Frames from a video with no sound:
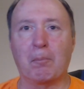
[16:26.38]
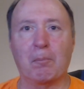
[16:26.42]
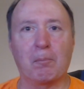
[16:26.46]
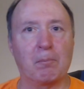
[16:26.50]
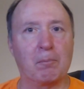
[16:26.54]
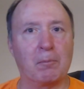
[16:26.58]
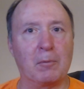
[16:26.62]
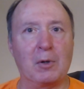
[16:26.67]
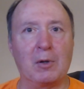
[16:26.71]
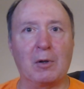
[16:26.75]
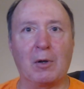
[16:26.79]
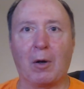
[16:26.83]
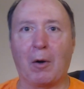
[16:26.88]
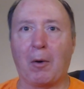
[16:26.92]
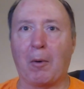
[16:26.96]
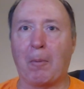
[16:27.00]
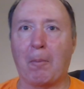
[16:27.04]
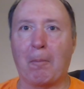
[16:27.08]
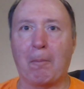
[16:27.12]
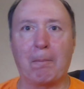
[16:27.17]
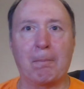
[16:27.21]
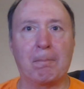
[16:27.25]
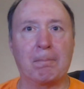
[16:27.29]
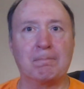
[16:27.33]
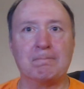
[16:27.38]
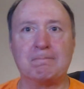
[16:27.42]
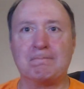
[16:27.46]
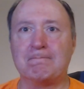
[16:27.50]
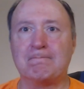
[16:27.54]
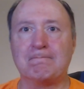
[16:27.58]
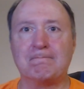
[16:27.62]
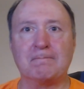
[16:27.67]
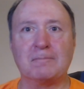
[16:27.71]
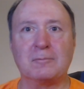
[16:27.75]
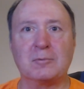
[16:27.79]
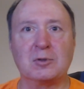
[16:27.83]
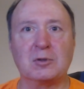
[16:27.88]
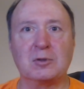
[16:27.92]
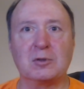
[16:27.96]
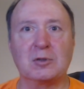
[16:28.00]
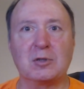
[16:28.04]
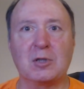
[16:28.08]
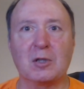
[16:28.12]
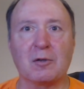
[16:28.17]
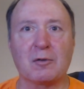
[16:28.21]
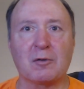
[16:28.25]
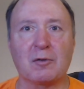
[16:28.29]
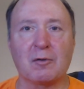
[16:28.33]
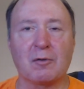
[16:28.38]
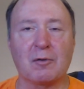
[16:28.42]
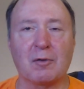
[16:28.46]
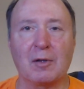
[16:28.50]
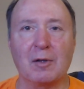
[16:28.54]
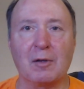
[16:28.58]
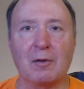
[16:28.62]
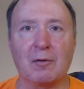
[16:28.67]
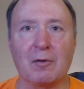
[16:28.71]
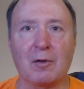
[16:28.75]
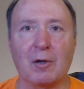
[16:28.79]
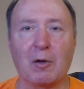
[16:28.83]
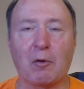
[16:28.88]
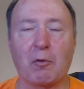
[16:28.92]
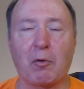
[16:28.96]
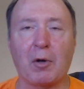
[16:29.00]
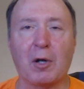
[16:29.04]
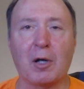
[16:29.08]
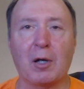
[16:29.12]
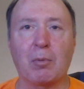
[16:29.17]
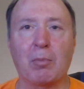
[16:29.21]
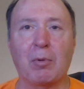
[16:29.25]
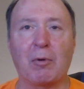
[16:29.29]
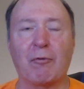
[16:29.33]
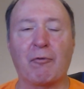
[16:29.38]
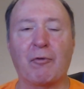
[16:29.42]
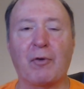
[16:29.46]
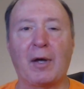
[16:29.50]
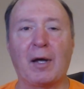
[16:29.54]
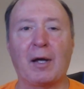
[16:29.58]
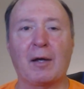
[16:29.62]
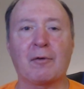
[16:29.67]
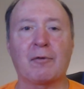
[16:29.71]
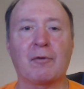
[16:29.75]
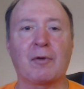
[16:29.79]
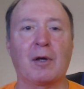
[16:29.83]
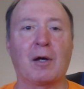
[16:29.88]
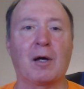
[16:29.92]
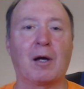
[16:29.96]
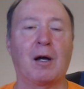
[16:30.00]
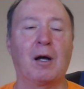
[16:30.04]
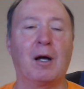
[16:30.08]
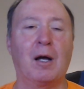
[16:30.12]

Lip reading: you know, just is incredibly fast.